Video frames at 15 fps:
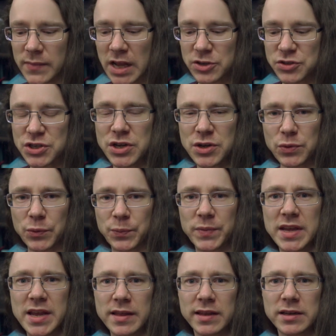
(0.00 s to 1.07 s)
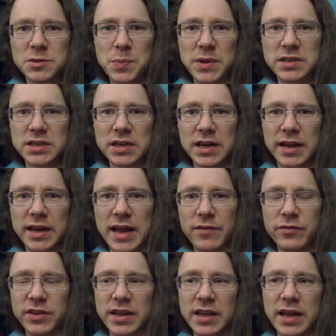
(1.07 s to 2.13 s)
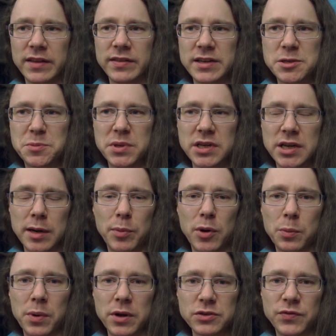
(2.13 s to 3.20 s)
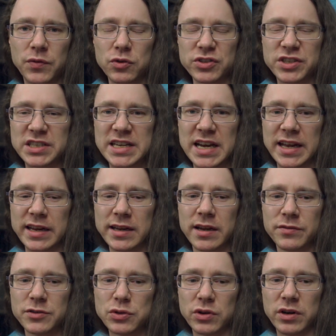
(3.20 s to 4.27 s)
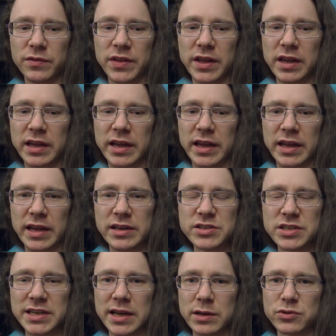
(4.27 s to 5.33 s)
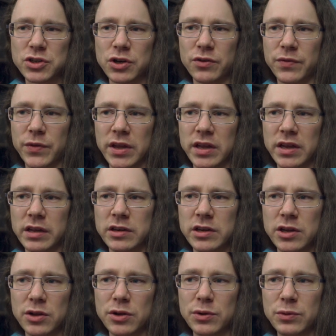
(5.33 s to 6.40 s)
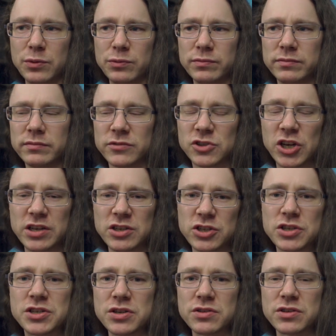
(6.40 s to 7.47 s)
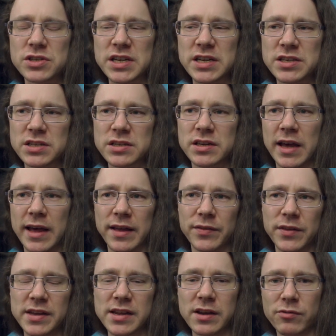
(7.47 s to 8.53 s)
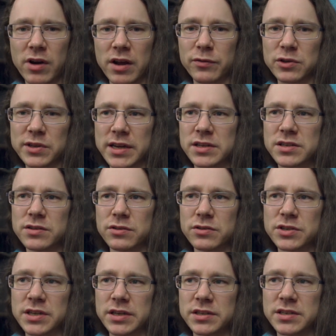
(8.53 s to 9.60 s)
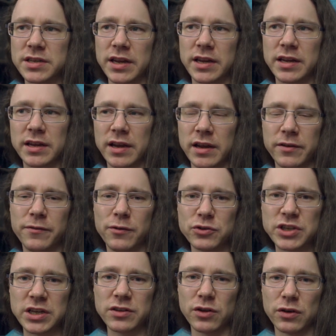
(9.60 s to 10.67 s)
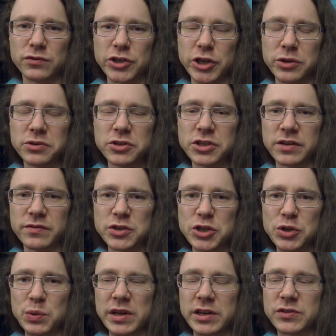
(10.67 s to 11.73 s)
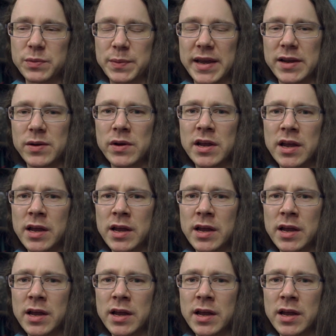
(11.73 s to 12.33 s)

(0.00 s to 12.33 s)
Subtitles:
So, yeah, that's basically everything in this particular blog post for today. Covers all of the ins and outs of the new changes to the season and the arrival dates. Of course, that's the 14th of June, just over 2 weeks from now.